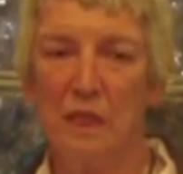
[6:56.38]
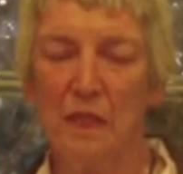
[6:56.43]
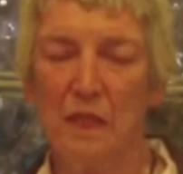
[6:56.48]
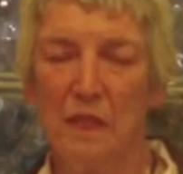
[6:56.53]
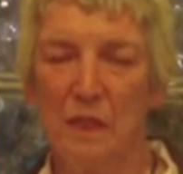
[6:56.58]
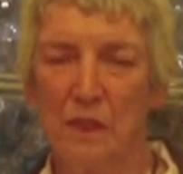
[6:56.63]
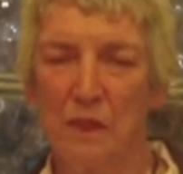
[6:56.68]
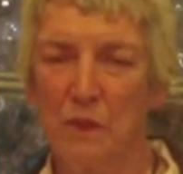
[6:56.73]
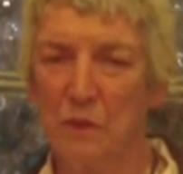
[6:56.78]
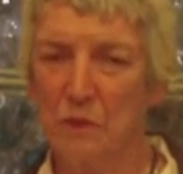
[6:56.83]

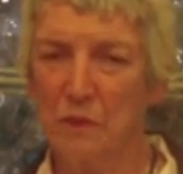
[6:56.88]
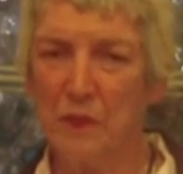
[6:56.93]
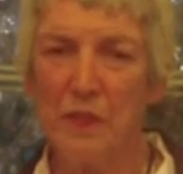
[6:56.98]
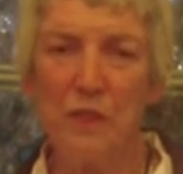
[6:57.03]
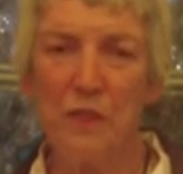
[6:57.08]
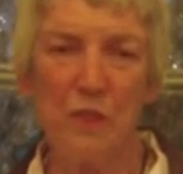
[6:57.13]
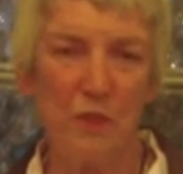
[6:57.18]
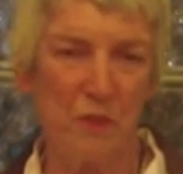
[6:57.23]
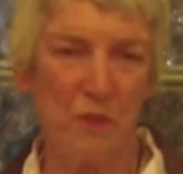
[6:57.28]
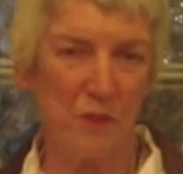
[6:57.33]
in the
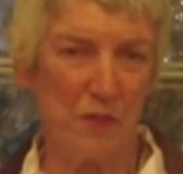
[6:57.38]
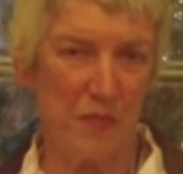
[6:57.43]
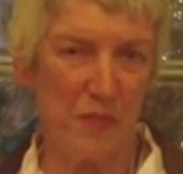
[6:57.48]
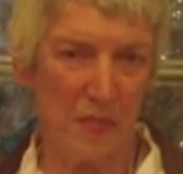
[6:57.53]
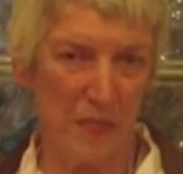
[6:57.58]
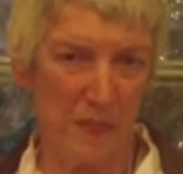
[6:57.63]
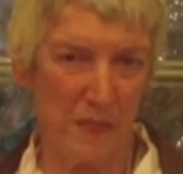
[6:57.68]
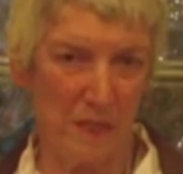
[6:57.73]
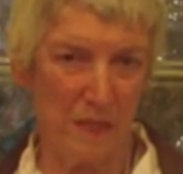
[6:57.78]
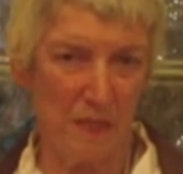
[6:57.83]
original
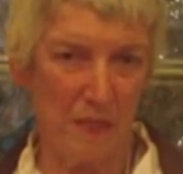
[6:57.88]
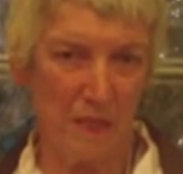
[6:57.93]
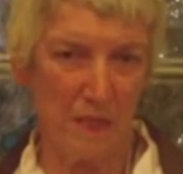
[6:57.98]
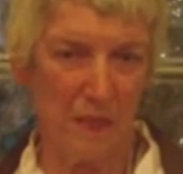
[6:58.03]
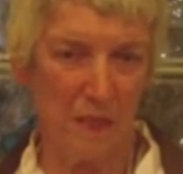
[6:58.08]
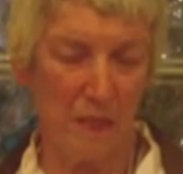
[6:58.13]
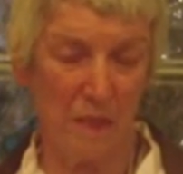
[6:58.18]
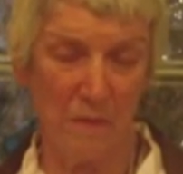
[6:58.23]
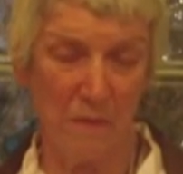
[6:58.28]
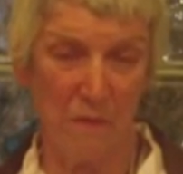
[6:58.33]
sense
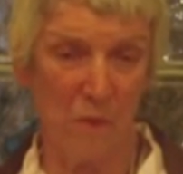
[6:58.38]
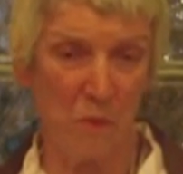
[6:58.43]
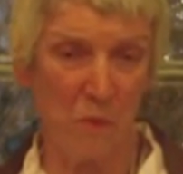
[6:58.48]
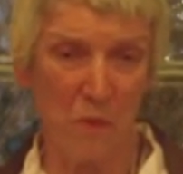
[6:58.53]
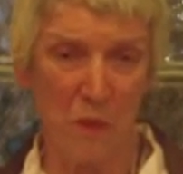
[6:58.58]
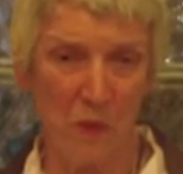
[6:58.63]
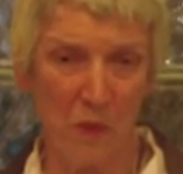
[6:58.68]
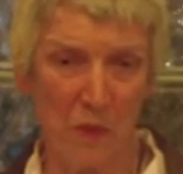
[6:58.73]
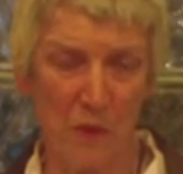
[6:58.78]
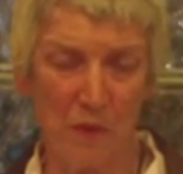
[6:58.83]
of the
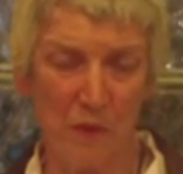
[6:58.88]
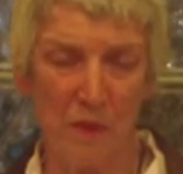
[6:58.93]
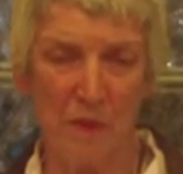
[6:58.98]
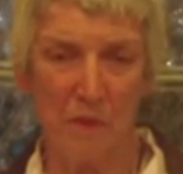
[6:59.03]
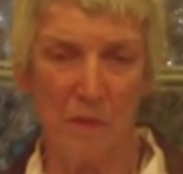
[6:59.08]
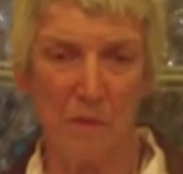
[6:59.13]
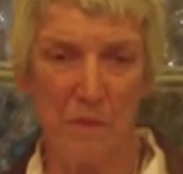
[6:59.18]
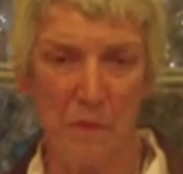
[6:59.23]
word